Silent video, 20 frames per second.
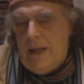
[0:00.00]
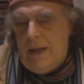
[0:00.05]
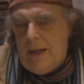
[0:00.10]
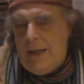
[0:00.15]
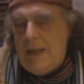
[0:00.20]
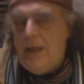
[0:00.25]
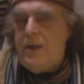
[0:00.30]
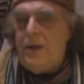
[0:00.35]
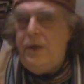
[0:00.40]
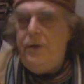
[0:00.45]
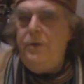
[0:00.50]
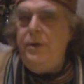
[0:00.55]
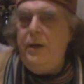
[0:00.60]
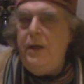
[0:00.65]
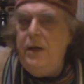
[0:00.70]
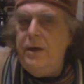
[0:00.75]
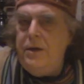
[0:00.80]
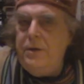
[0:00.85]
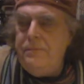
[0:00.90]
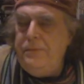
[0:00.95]

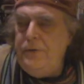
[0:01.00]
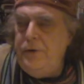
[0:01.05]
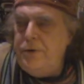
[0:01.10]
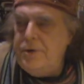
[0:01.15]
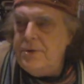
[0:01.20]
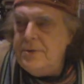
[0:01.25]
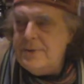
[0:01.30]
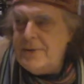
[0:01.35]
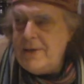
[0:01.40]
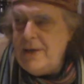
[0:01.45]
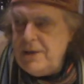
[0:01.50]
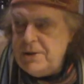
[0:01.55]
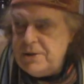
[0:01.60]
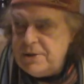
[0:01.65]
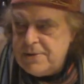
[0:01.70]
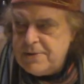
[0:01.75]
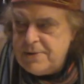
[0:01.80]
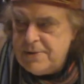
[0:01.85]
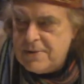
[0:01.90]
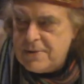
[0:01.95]
including Confucian
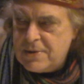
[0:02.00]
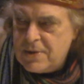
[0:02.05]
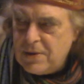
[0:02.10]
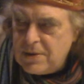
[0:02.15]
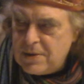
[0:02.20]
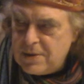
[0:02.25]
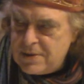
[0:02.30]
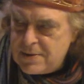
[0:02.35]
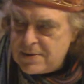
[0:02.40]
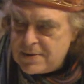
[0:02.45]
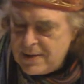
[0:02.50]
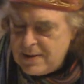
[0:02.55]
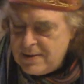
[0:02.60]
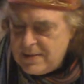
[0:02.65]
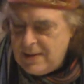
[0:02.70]
sages and scholars,